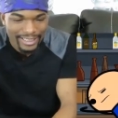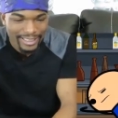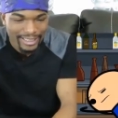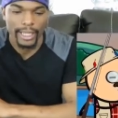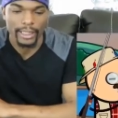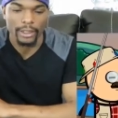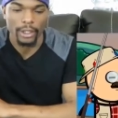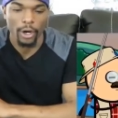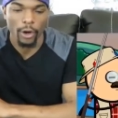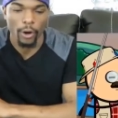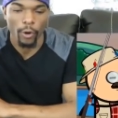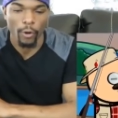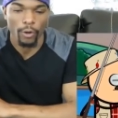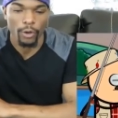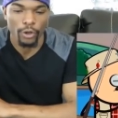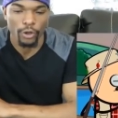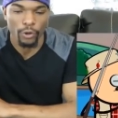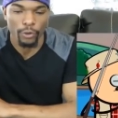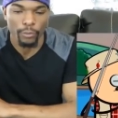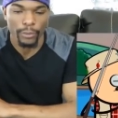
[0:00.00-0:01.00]
Catch a
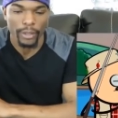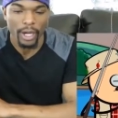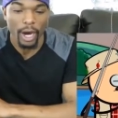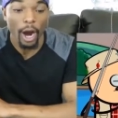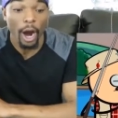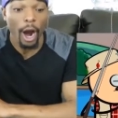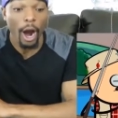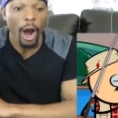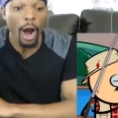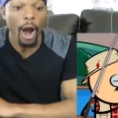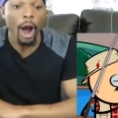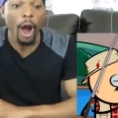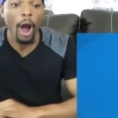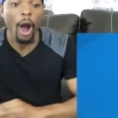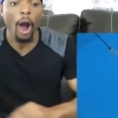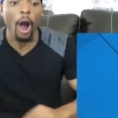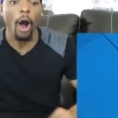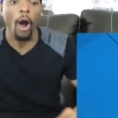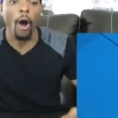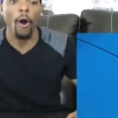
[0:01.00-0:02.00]
whole human. Oh,
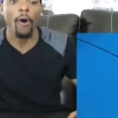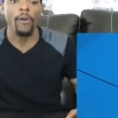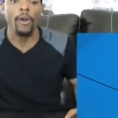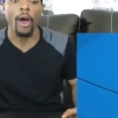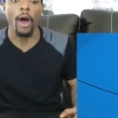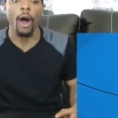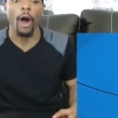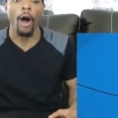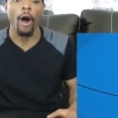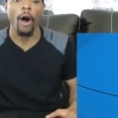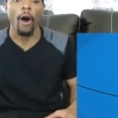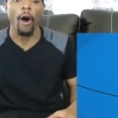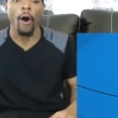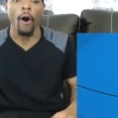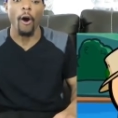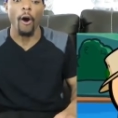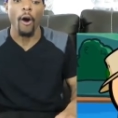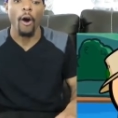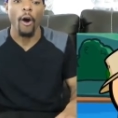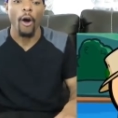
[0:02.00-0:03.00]

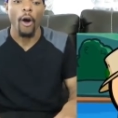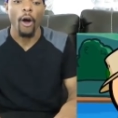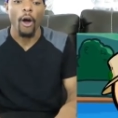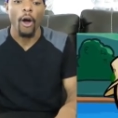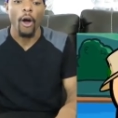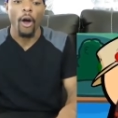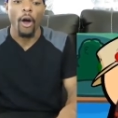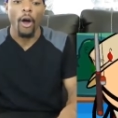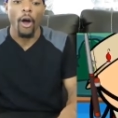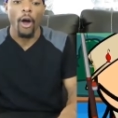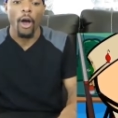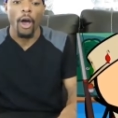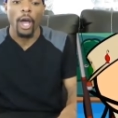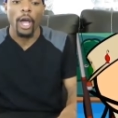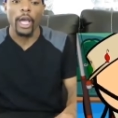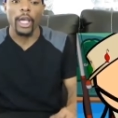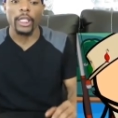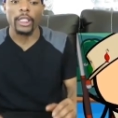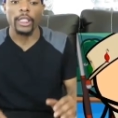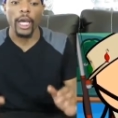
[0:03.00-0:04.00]
no!
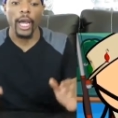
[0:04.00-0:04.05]
He